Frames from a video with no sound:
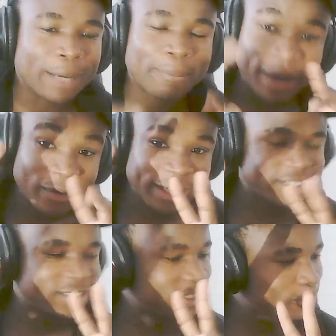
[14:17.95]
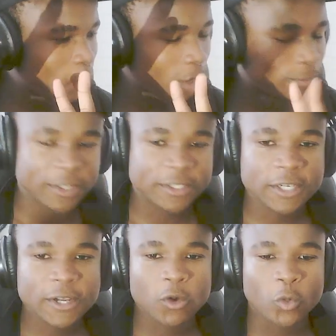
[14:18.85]
Apparently there's a department
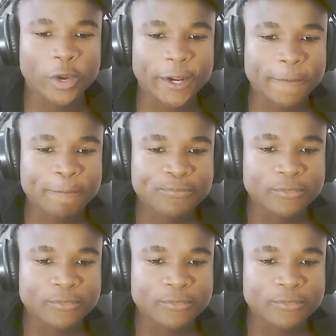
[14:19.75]
where